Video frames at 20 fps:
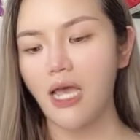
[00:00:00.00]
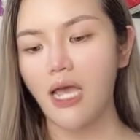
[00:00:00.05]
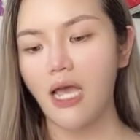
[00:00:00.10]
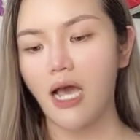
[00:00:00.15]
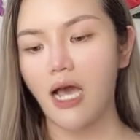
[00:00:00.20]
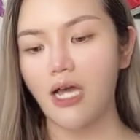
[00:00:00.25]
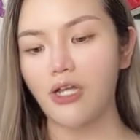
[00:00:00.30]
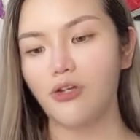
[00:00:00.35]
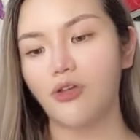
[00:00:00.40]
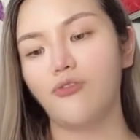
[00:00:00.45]

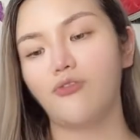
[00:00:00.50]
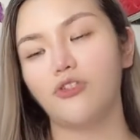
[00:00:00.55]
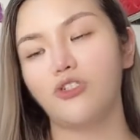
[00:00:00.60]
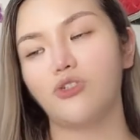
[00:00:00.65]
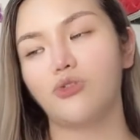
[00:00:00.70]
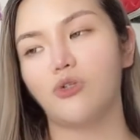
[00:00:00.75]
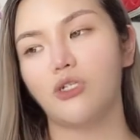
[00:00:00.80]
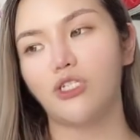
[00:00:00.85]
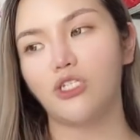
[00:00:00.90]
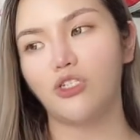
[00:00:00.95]
I know for
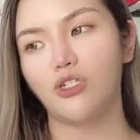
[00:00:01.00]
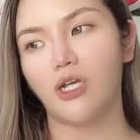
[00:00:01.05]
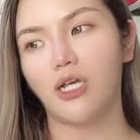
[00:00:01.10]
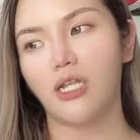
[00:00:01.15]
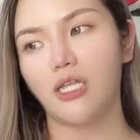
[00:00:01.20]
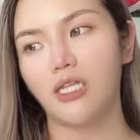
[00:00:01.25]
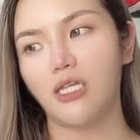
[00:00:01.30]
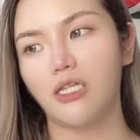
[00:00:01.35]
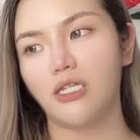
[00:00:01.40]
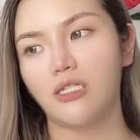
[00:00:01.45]
sure
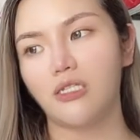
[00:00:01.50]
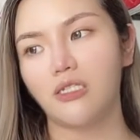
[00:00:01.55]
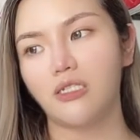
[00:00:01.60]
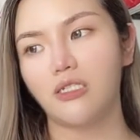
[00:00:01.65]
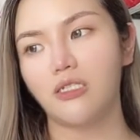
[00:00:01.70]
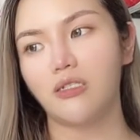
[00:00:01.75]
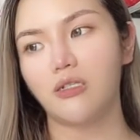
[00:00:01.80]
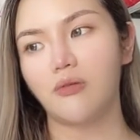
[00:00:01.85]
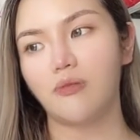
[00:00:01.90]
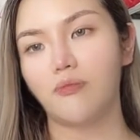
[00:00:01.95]
Australia's
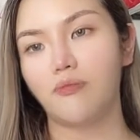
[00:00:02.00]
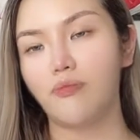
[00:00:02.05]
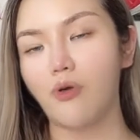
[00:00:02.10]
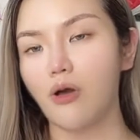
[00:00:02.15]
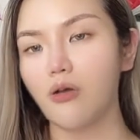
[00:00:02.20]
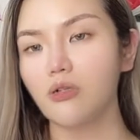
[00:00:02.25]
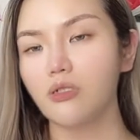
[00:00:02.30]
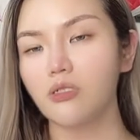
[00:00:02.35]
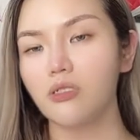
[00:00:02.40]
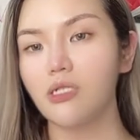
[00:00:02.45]

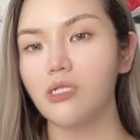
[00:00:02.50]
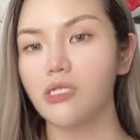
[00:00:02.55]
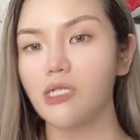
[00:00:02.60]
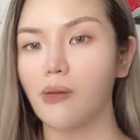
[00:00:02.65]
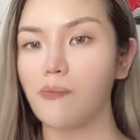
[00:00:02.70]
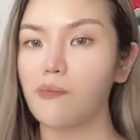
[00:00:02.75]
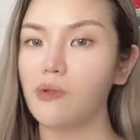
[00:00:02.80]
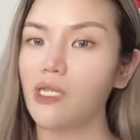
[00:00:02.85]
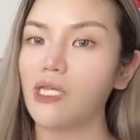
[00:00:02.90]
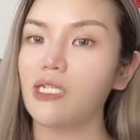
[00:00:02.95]
box is
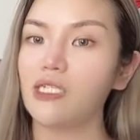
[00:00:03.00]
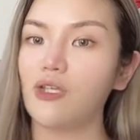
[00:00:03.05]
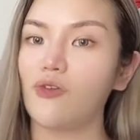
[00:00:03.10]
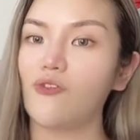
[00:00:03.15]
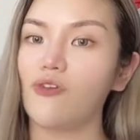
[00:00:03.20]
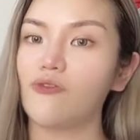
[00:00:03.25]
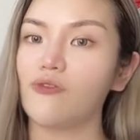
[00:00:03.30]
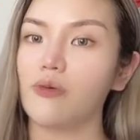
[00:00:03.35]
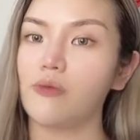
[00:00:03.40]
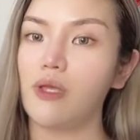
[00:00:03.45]
completely
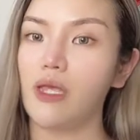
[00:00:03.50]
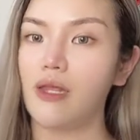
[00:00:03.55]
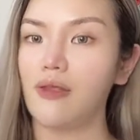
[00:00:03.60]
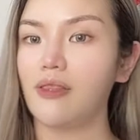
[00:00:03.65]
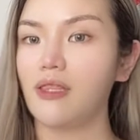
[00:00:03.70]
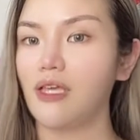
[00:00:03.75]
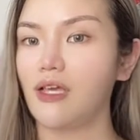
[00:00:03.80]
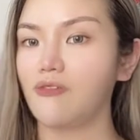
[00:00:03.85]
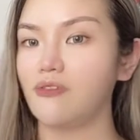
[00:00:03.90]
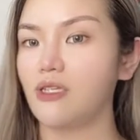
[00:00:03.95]
different from
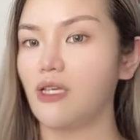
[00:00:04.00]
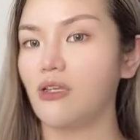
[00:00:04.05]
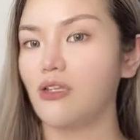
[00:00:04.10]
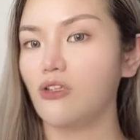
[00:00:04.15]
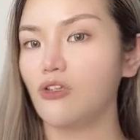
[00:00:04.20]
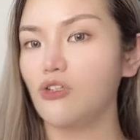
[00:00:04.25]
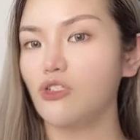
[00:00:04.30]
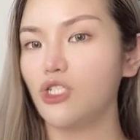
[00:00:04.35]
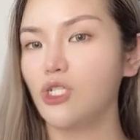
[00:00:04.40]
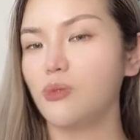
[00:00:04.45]
anything I've seen on
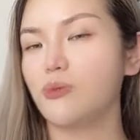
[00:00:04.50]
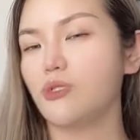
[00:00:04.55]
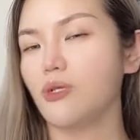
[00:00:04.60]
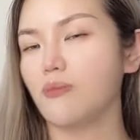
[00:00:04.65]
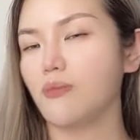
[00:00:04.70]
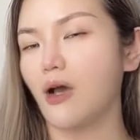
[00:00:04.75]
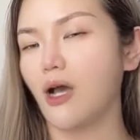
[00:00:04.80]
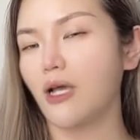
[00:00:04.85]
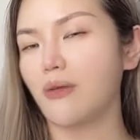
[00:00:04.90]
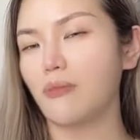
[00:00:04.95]
YouTube, so
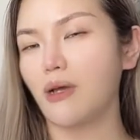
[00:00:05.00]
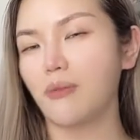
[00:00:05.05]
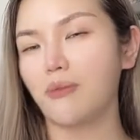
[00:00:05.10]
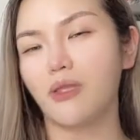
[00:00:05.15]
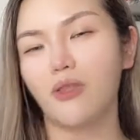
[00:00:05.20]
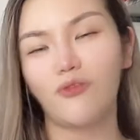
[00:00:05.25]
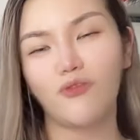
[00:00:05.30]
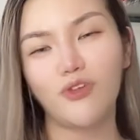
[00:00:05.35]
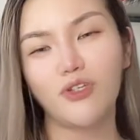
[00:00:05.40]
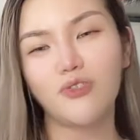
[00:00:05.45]
mine might be the
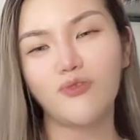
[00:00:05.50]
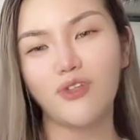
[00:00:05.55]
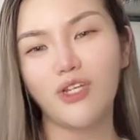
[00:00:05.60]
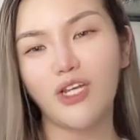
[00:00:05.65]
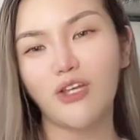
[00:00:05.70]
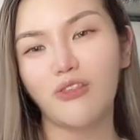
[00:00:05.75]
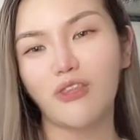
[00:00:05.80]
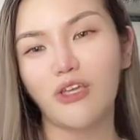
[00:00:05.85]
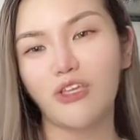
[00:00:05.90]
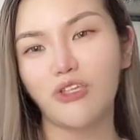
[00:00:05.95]
first video
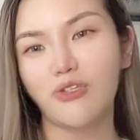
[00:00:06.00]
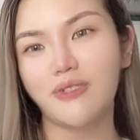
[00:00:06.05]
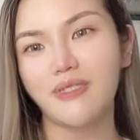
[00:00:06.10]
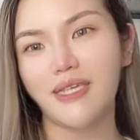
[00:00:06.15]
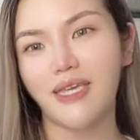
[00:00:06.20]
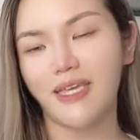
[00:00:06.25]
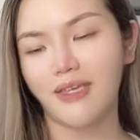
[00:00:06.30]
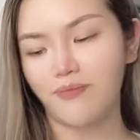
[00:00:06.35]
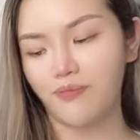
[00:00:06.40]
that you see.